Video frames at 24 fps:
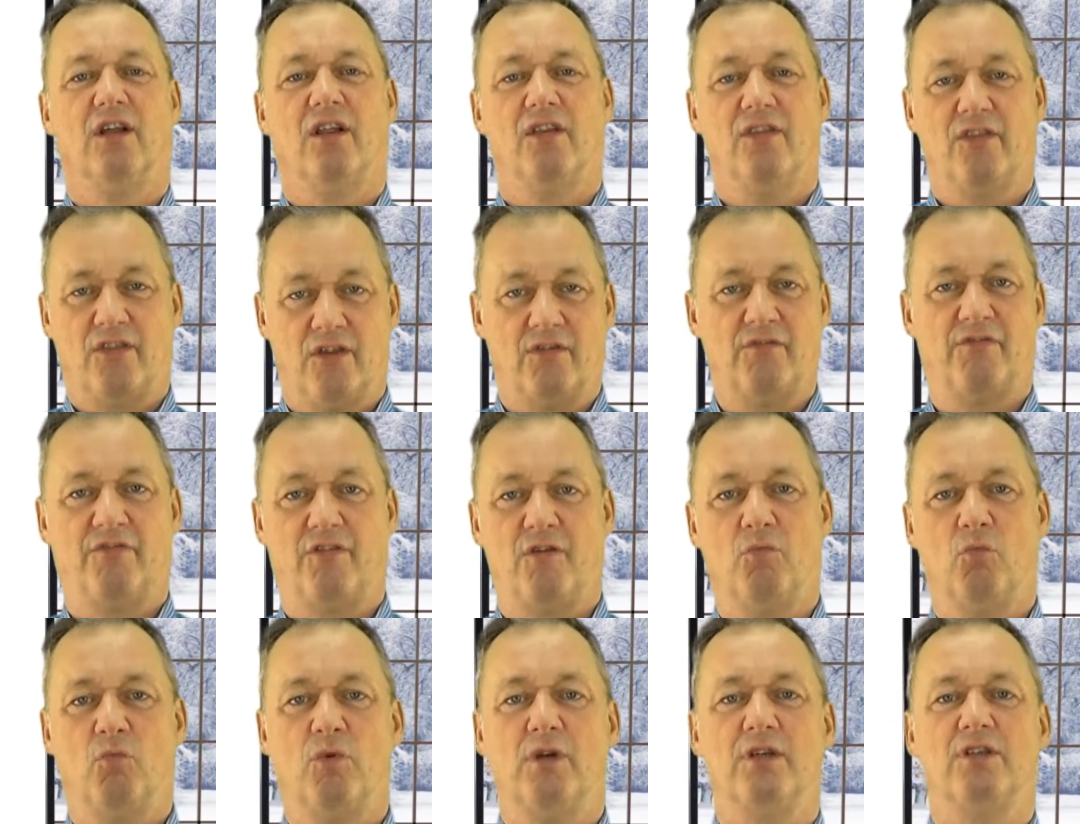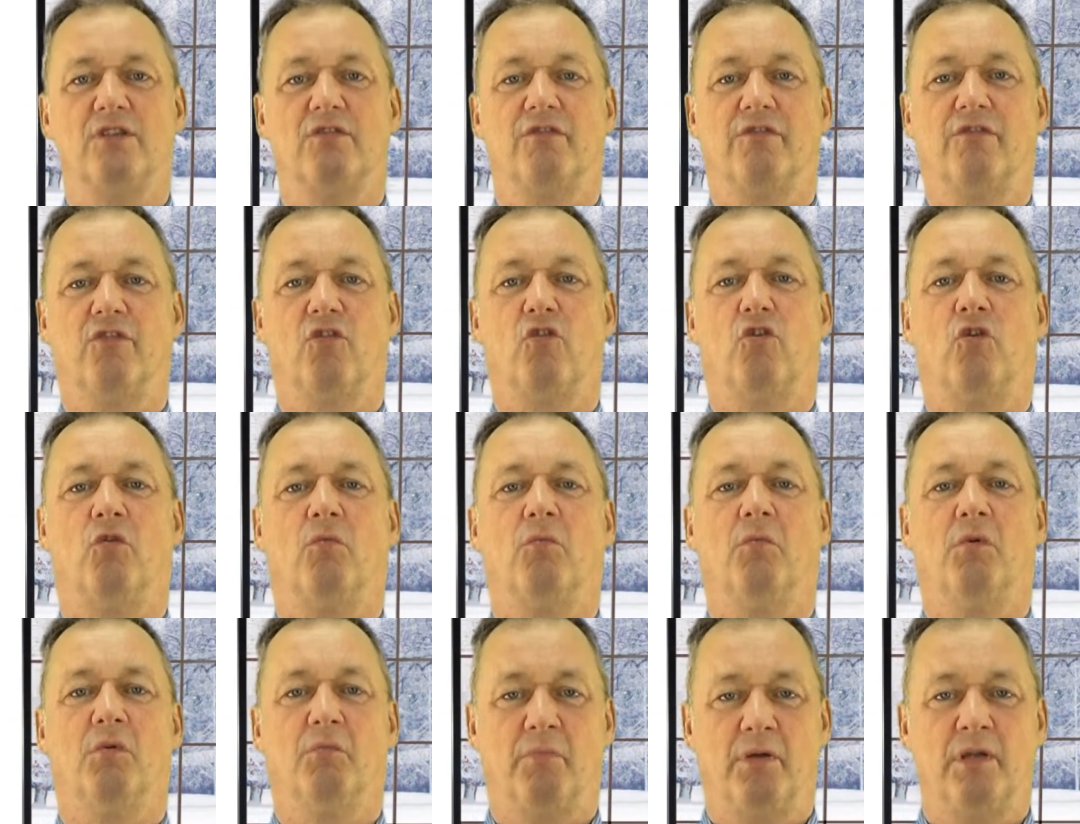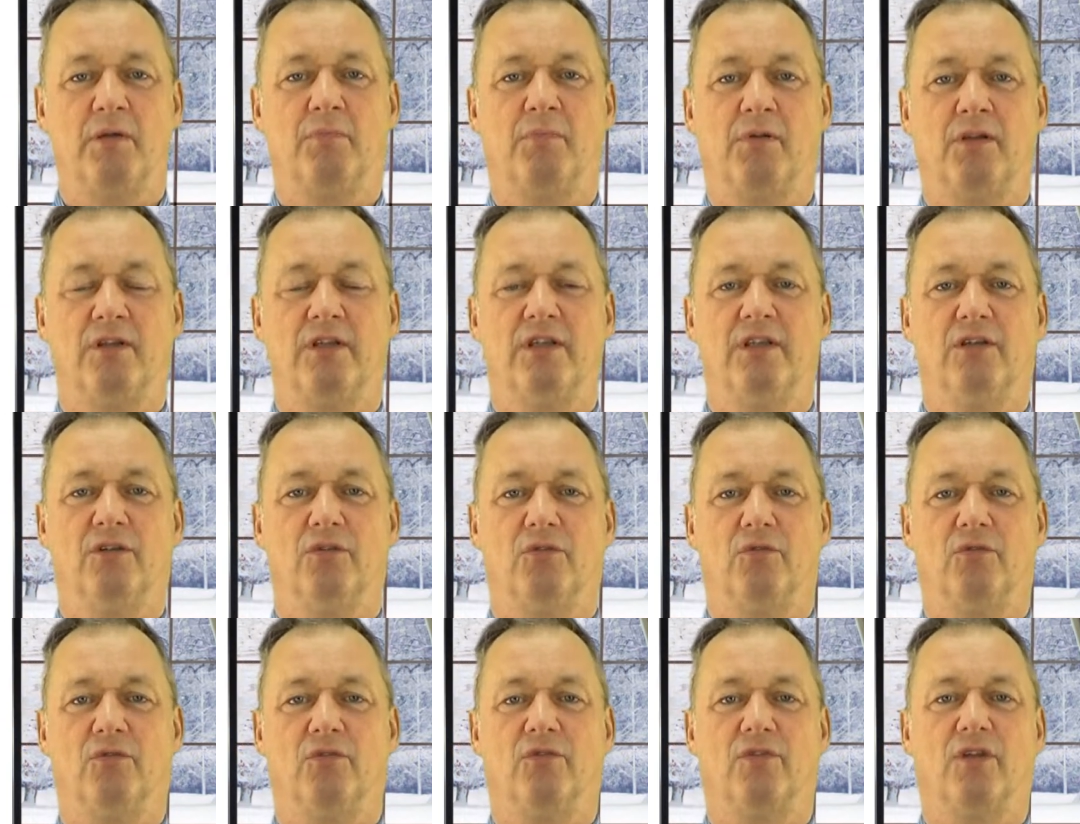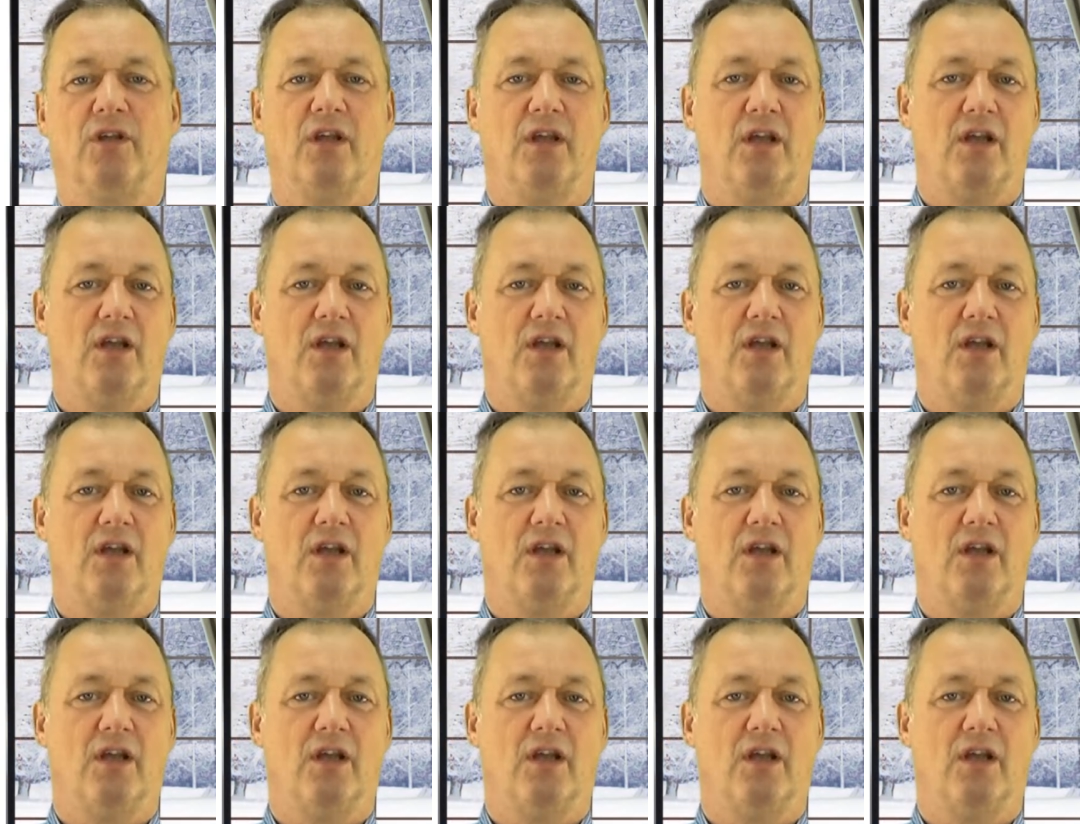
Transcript: than from which form people use,